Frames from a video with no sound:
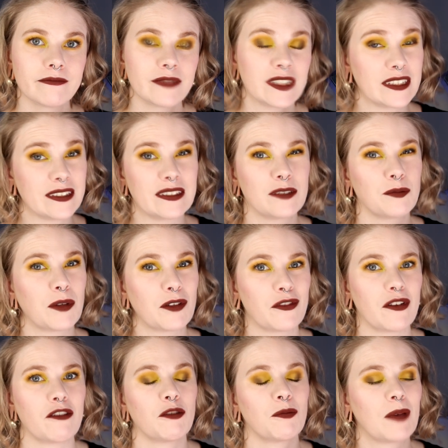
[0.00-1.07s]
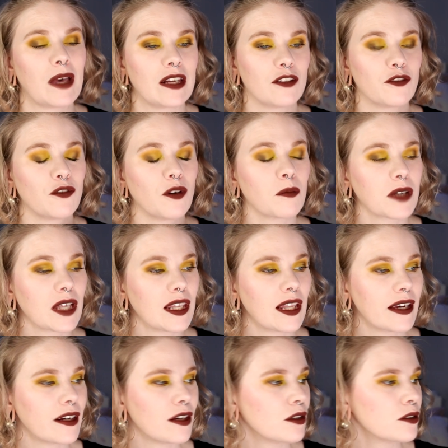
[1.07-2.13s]
This is my favorite palette from
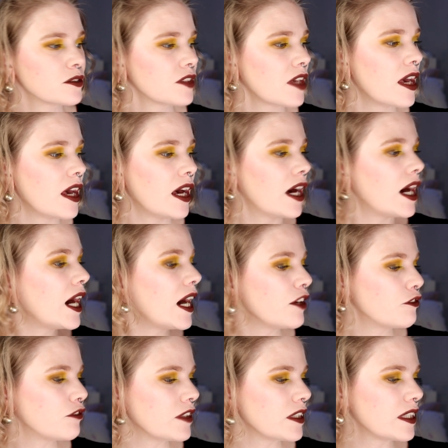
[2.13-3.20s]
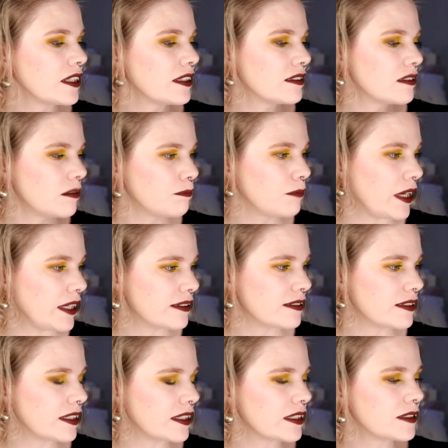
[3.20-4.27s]
Kaleidos. I think it is an
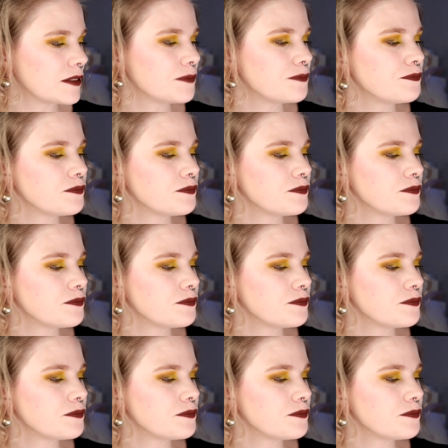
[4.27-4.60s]
amazing